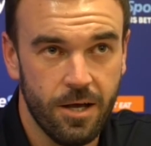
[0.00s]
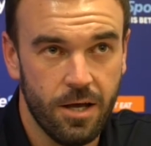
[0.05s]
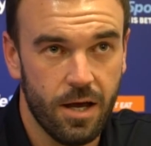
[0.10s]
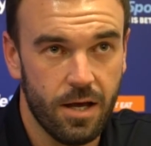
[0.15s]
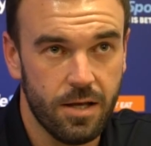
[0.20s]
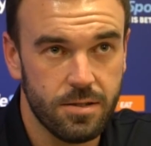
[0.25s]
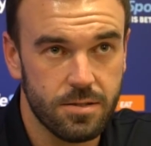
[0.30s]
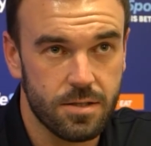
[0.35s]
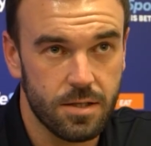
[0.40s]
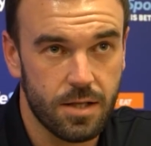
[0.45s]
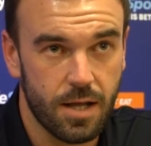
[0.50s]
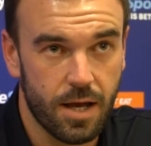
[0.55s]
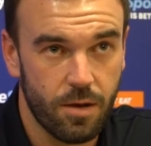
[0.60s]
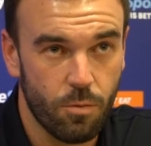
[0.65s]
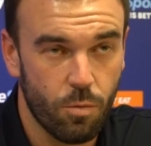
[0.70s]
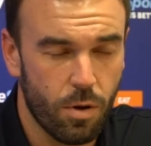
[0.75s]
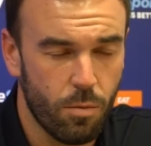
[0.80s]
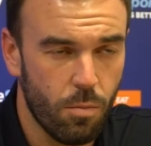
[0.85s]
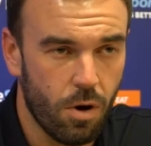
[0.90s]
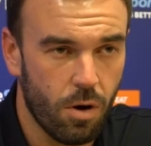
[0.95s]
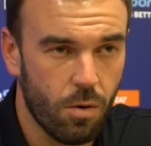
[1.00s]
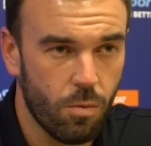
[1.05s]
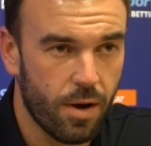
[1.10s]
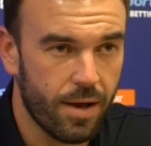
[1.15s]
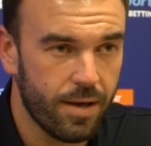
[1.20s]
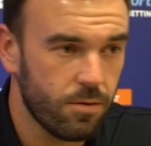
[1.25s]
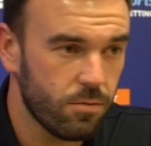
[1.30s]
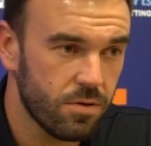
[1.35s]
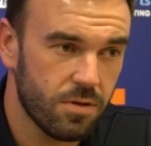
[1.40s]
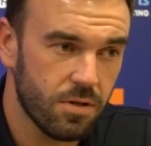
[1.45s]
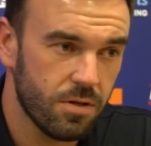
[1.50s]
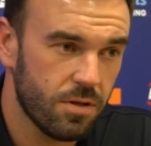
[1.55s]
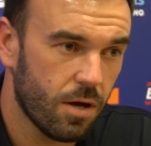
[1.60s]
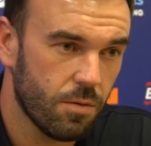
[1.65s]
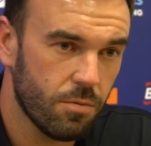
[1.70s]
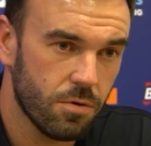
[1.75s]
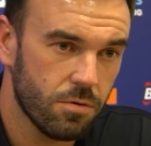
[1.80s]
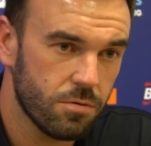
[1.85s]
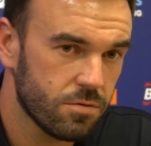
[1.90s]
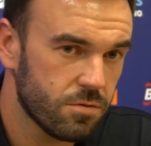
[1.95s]
And today it went my way with the
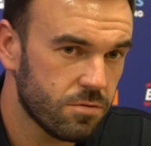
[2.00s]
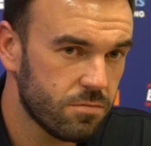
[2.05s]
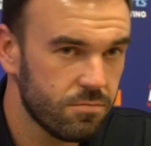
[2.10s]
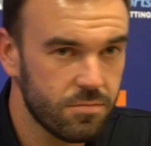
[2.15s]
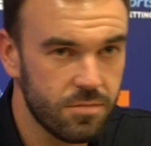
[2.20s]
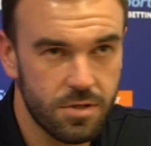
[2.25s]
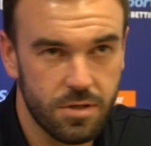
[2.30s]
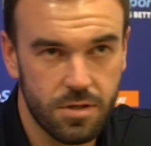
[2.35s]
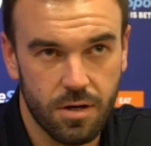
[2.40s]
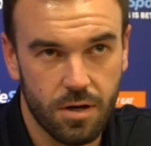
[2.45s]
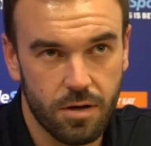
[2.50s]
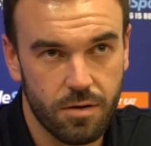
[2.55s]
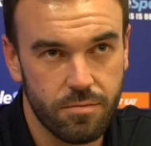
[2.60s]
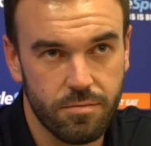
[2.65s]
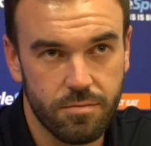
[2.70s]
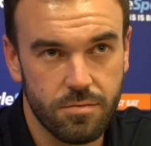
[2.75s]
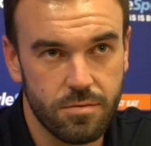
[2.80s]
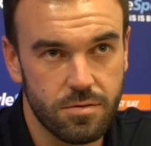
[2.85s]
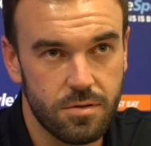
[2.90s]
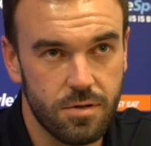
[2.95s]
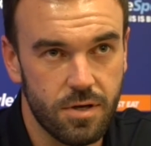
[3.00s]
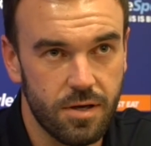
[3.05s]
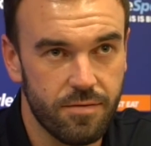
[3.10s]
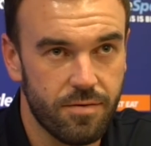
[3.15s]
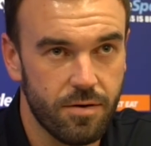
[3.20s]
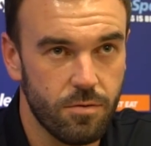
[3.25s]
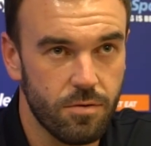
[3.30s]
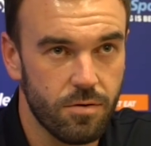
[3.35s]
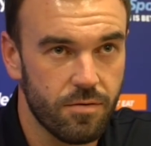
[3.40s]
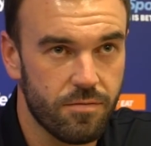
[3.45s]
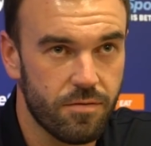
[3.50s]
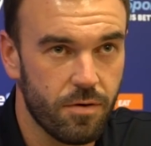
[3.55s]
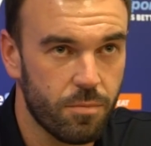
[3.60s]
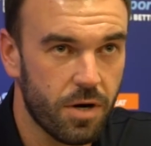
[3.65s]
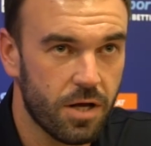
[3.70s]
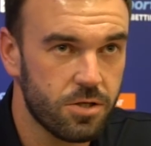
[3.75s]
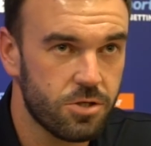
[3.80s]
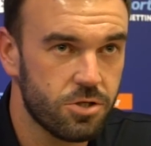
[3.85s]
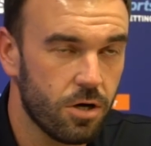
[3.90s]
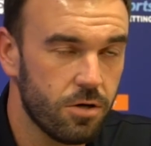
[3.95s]
doubles. You know, if I
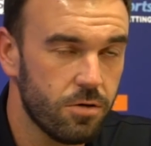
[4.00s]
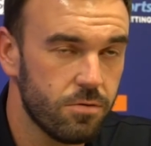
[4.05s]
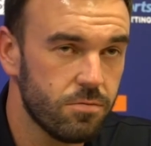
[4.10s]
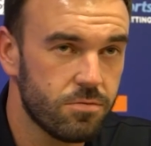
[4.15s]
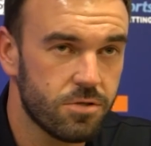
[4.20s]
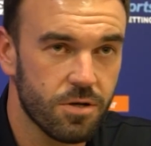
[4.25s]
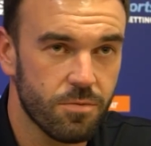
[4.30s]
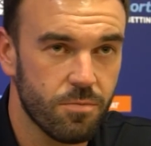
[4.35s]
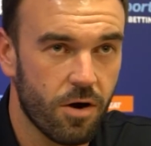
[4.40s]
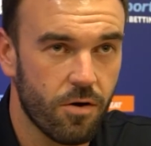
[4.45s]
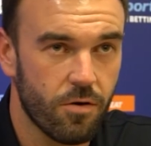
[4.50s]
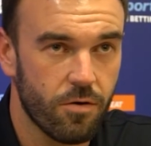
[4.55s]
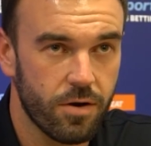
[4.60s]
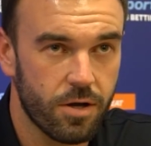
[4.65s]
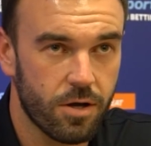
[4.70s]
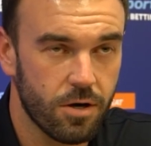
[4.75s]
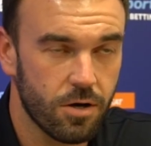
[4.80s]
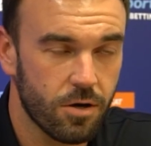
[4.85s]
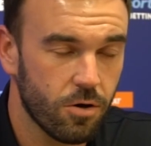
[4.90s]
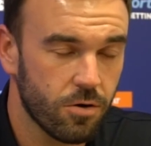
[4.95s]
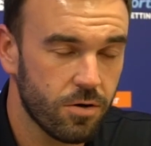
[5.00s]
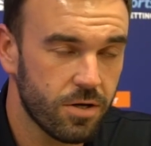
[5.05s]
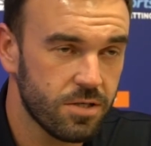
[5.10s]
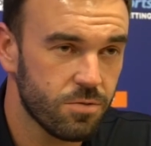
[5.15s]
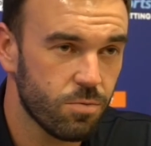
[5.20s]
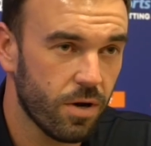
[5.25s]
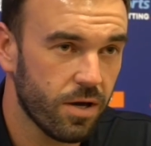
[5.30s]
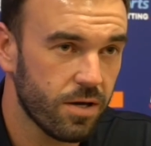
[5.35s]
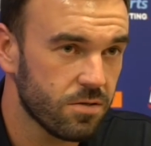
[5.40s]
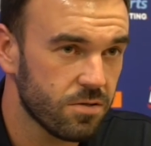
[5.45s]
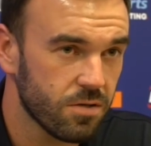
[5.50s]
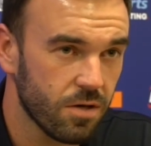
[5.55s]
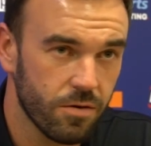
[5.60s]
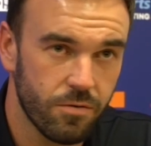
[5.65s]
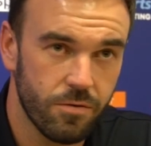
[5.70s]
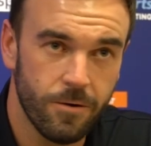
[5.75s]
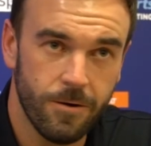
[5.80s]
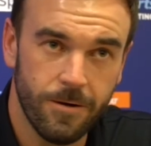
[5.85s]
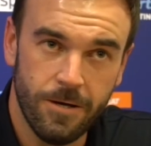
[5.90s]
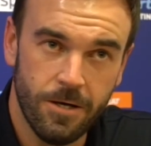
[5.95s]
played Joe tomorrow, it could have gone his way. So,
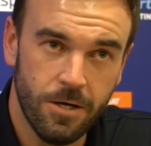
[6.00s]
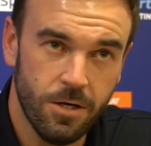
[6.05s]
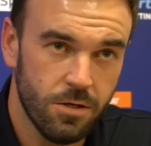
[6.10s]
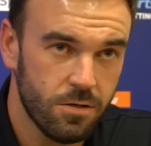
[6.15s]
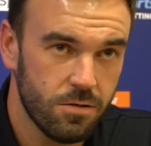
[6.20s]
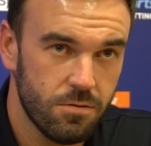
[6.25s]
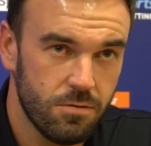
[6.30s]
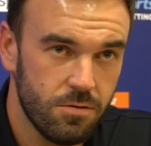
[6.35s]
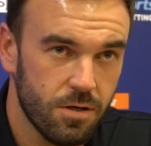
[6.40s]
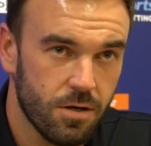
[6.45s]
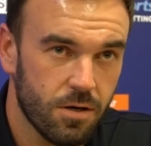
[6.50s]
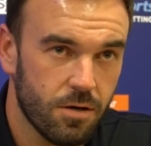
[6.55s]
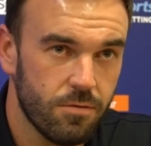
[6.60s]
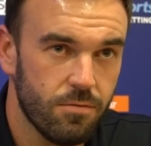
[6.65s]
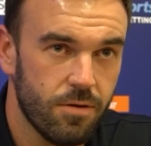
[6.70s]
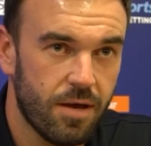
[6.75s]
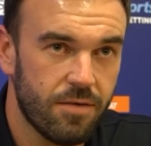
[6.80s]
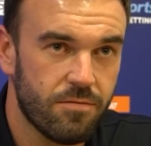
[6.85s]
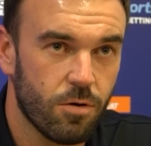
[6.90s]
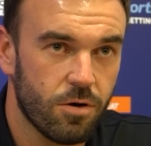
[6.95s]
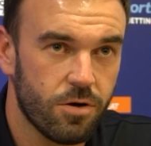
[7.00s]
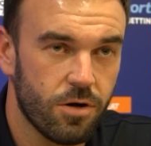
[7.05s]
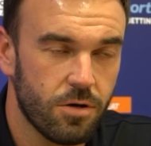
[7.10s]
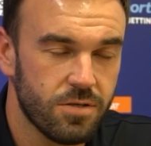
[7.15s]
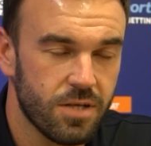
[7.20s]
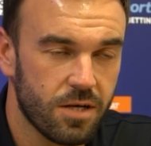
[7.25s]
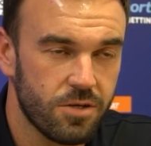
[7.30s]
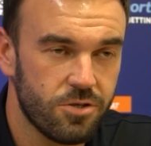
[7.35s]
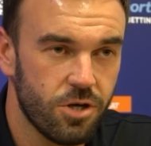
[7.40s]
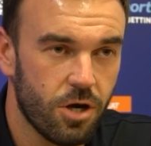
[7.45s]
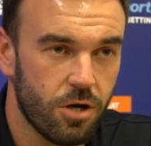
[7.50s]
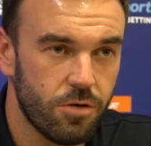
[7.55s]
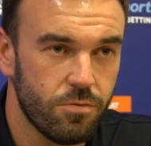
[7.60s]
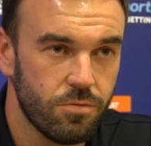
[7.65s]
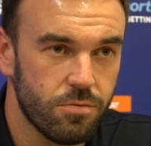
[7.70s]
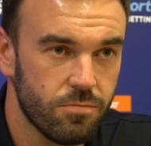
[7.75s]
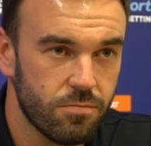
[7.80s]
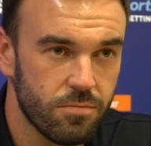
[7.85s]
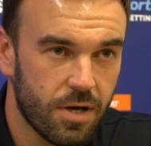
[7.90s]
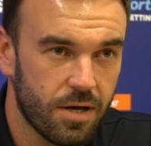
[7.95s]
you know, everyone knows how Joe
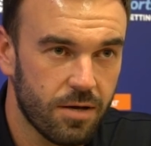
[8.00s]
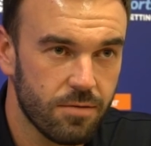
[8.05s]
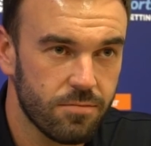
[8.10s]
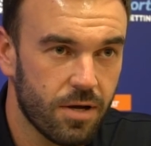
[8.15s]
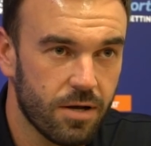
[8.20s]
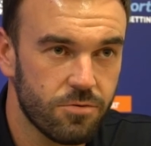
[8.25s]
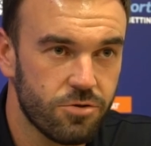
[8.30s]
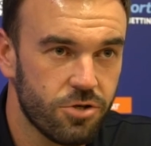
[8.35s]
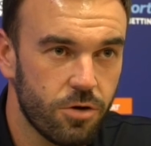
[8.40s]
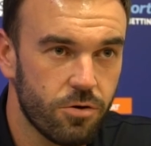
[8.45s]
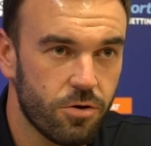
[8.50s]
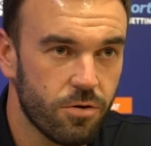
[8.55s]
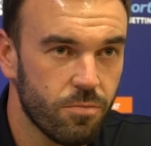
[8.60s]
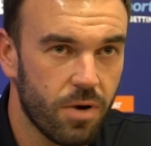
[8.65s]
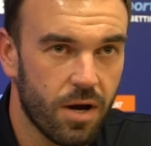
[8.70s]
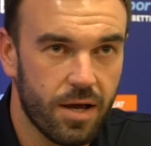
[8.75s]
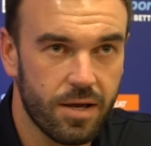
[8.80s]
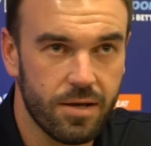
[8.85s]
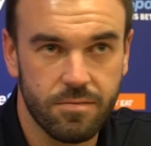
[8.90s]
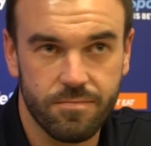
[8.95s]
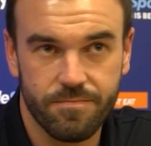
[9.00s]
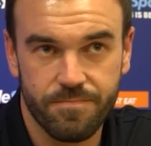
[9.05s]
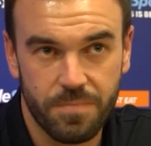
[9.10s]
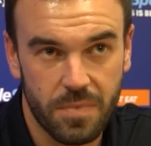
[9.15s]
can play.